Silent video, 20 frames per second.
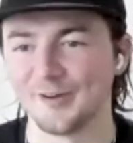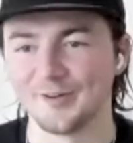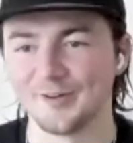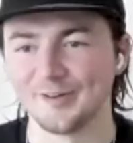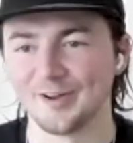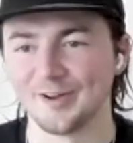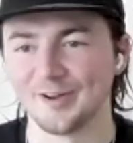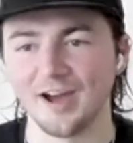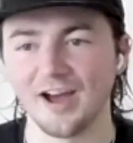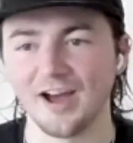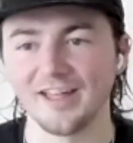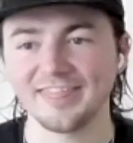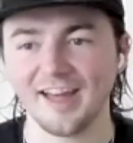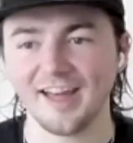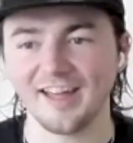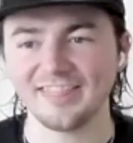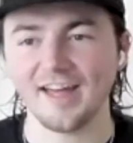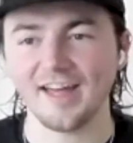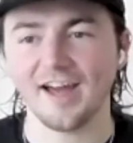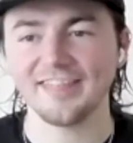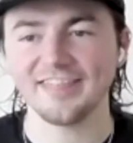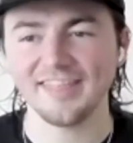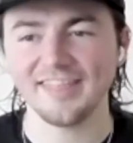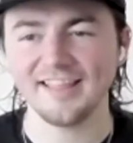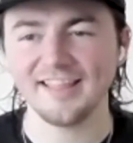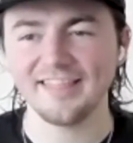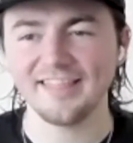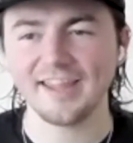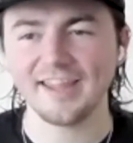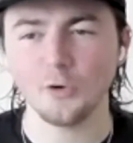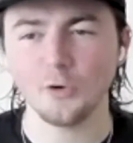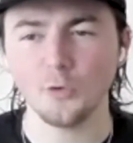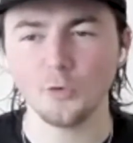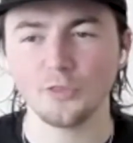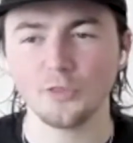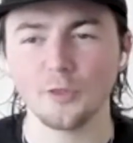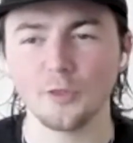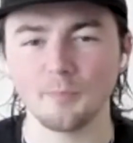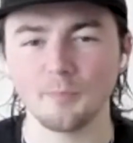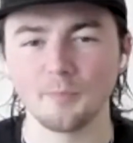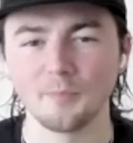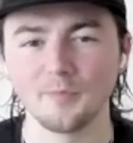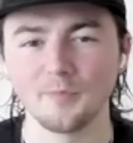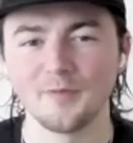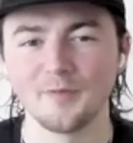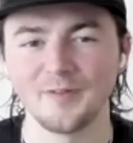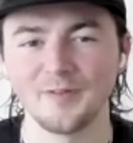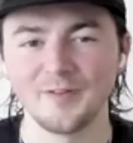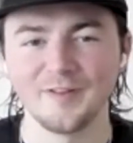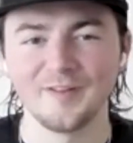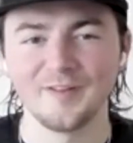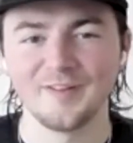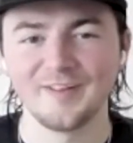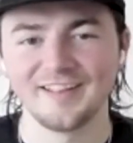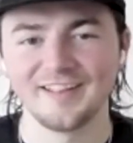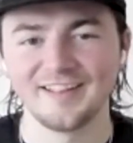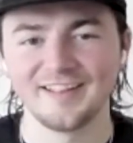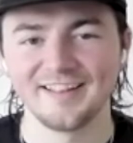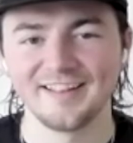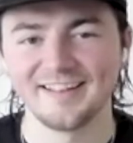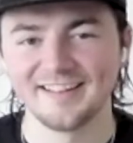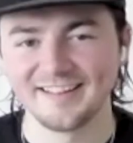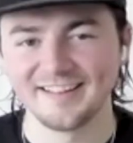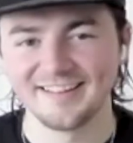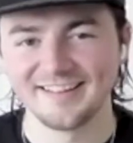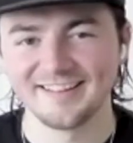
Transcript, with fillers: no. I, I, I you, don't hear the, you don't hear the squelching of meat